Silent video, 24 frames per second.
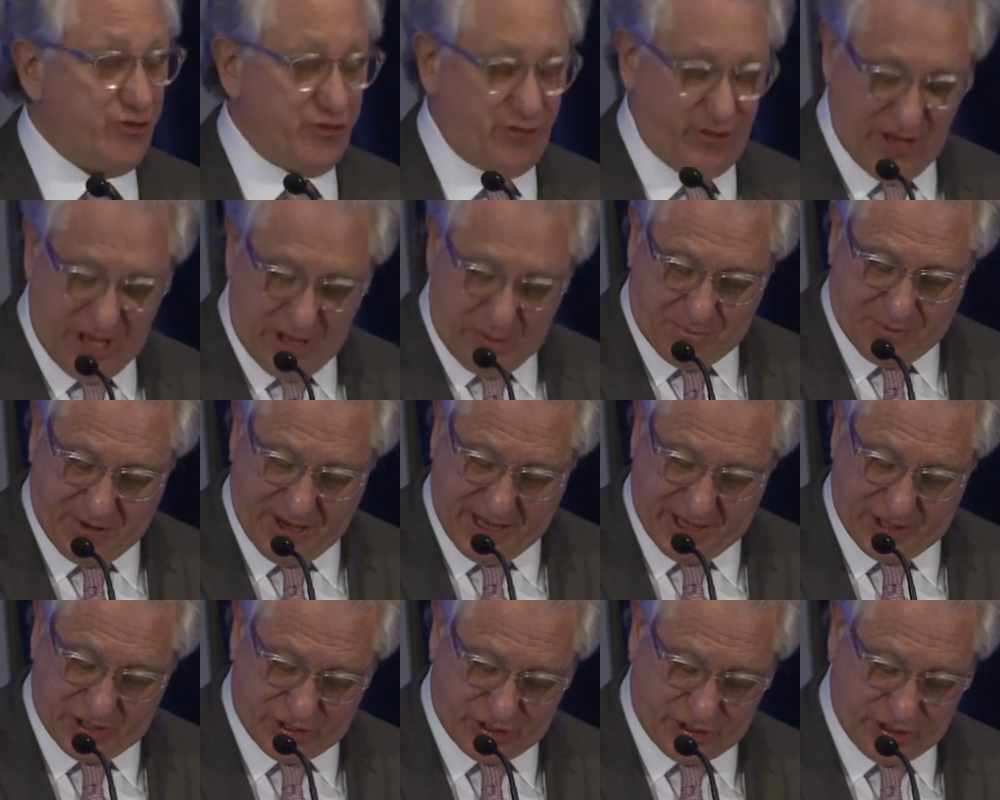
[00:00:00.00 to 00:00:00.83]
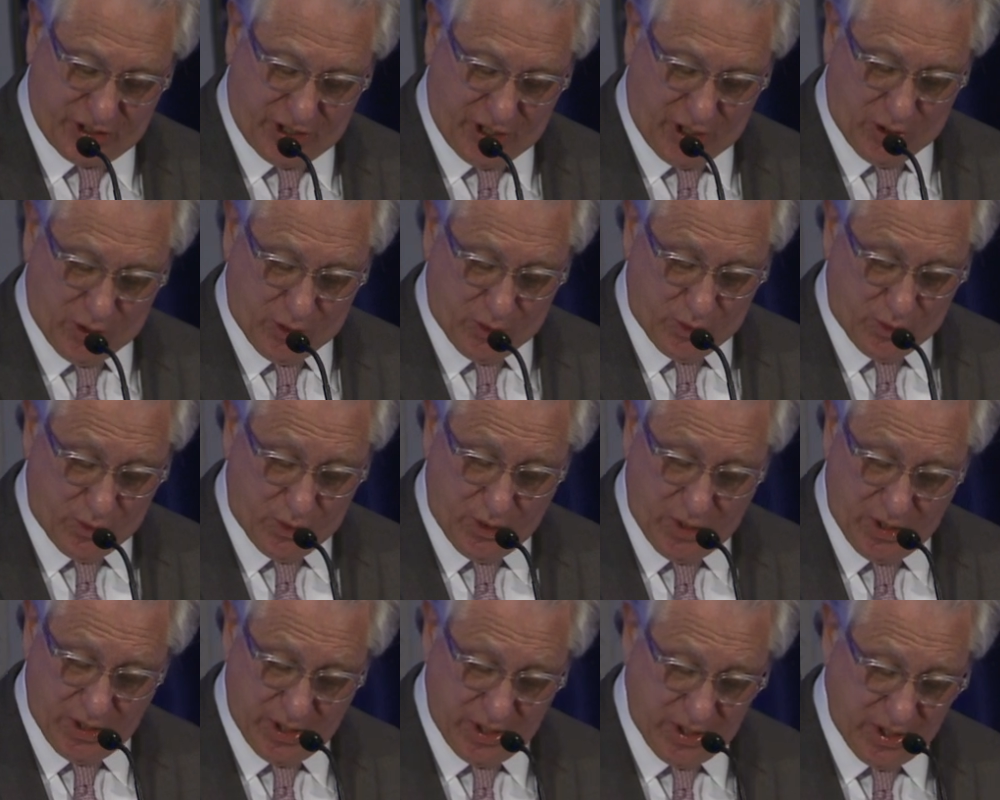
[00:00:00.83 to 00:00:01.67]
the place to go
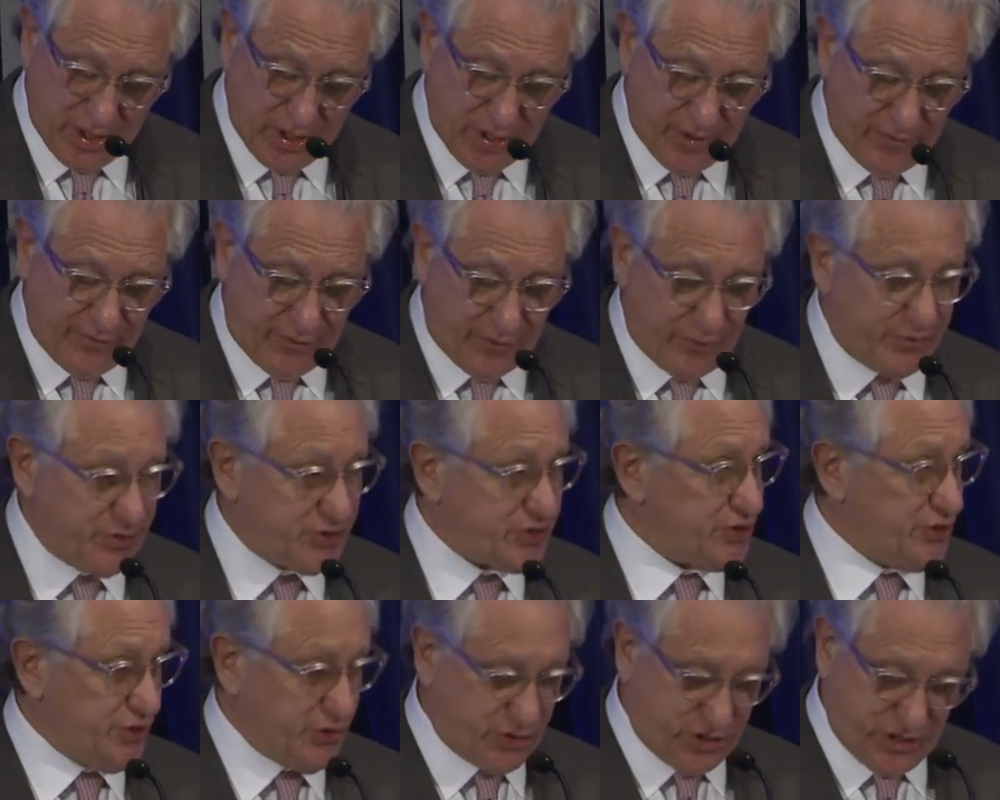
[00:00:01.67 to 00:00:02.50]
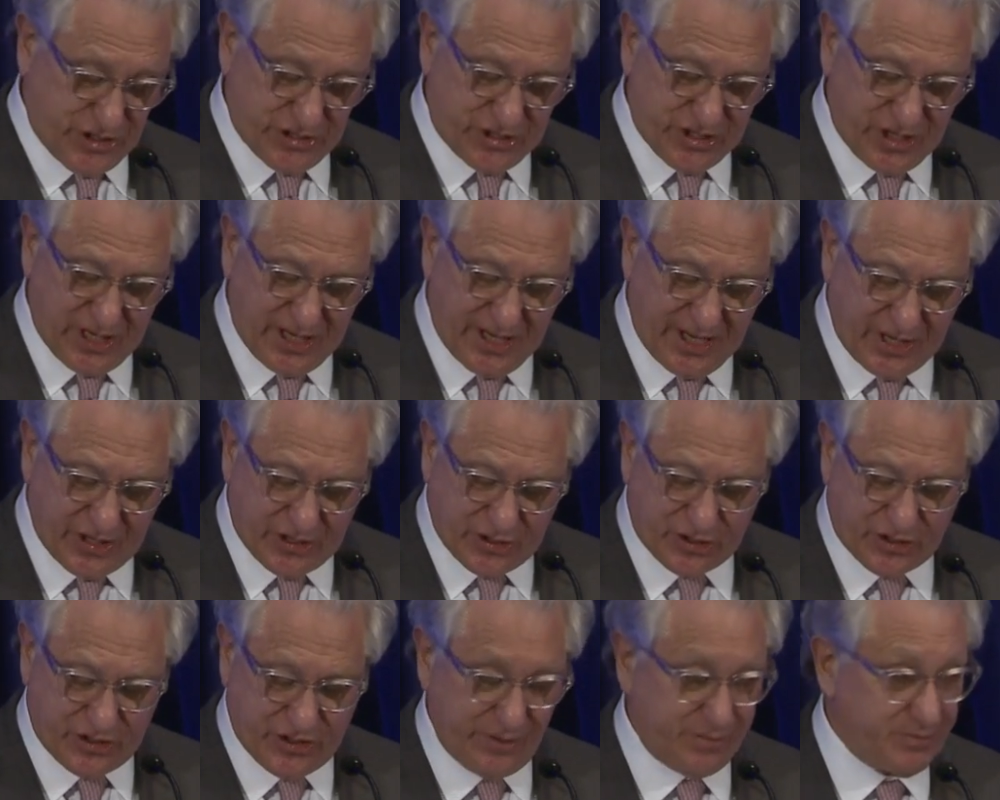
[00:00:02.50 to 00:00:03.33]
for research into
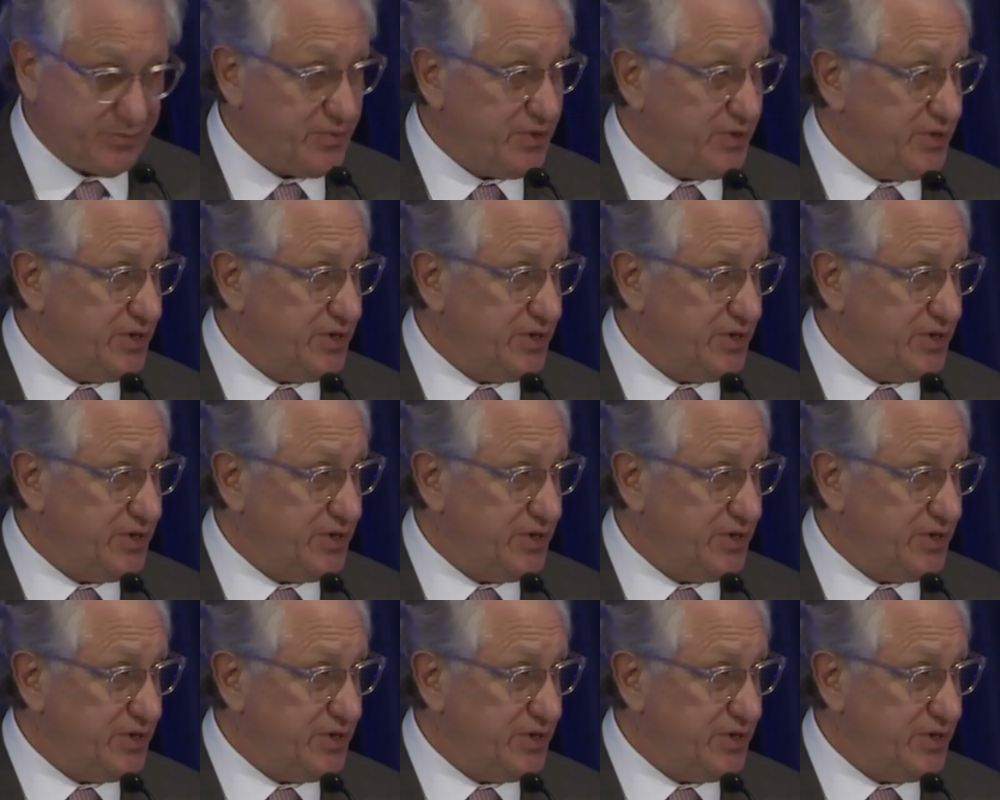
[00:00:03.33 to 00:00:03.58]
leadership,